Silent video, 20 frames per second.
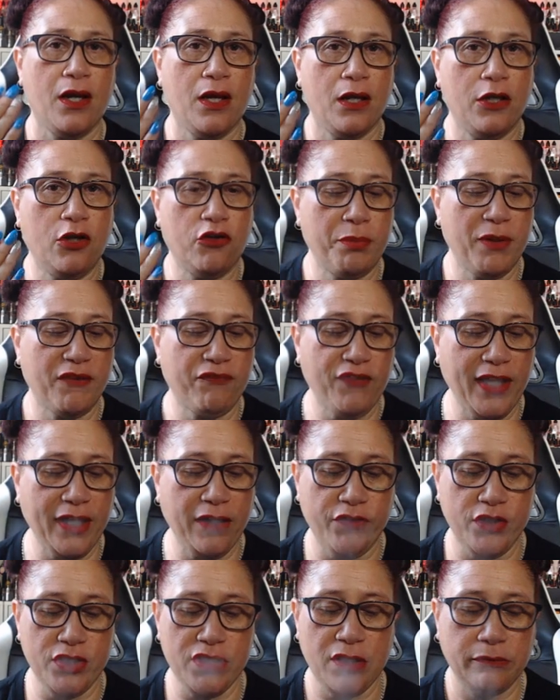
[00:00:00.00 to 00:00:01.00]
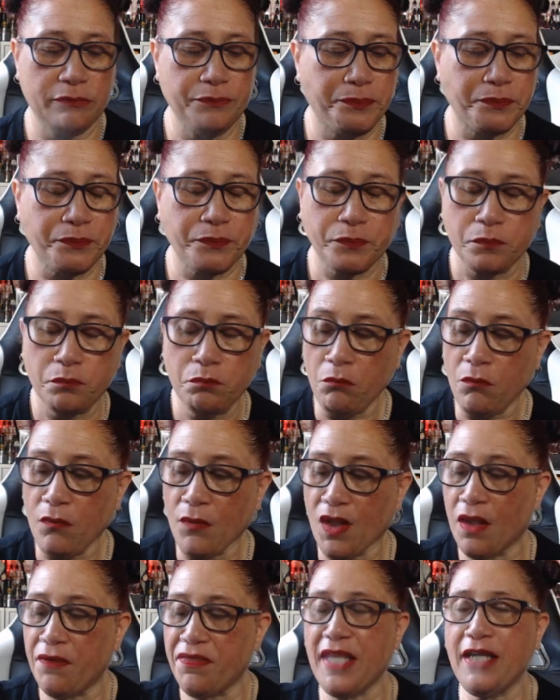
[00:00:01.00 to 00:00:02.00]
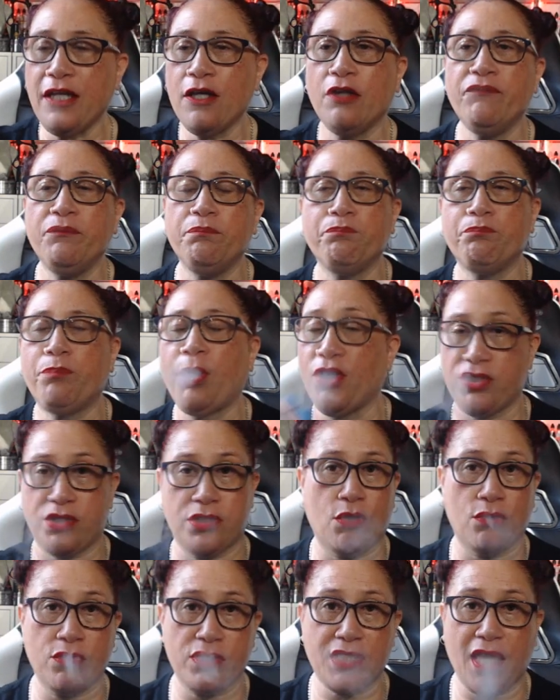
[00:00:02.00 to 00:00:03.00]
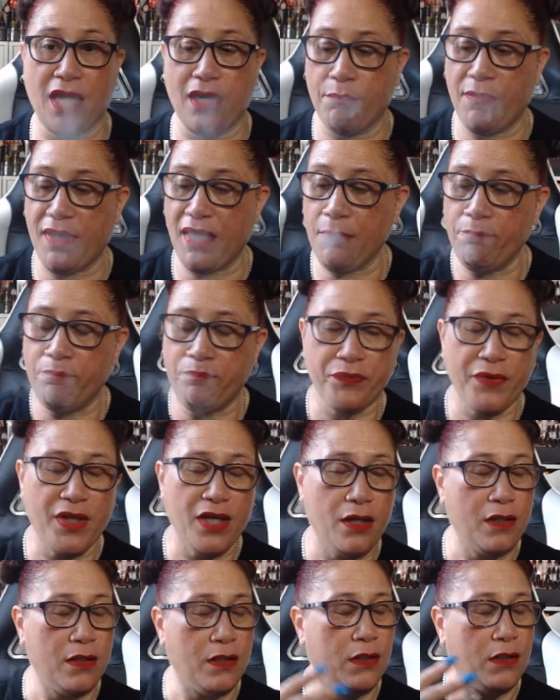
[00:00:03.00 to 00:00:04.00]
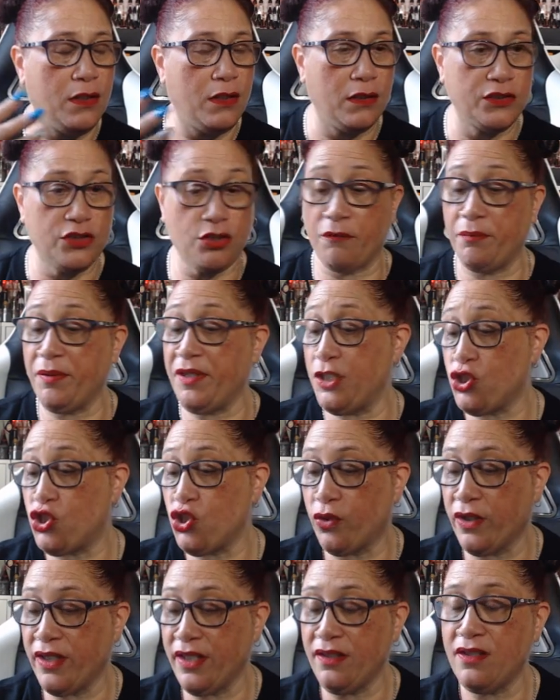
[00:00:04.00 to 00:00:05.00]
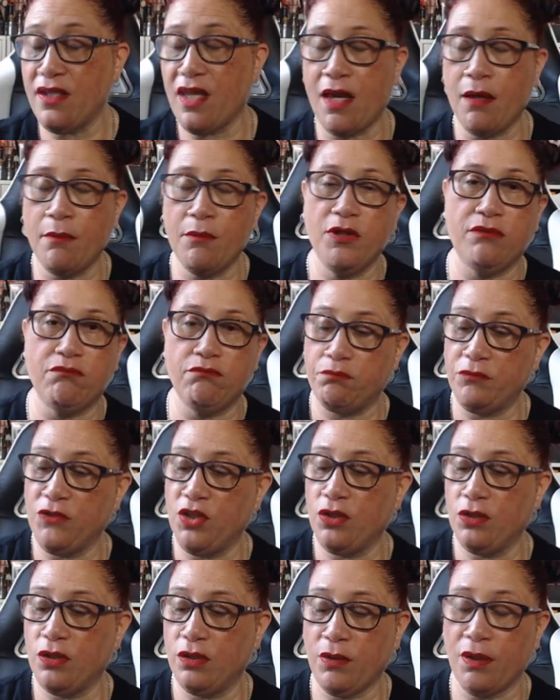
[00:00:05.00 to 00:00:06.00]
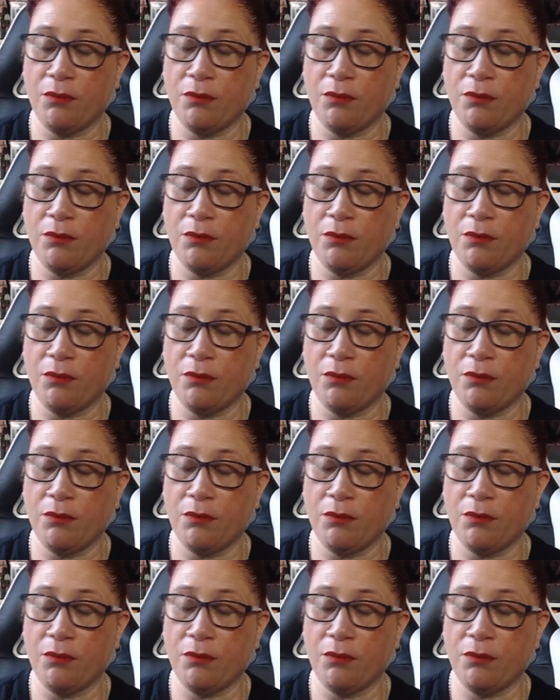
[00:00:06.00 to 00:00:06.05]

Love my flavours. Then pod salts came in. So I've been enjoying them, and you know,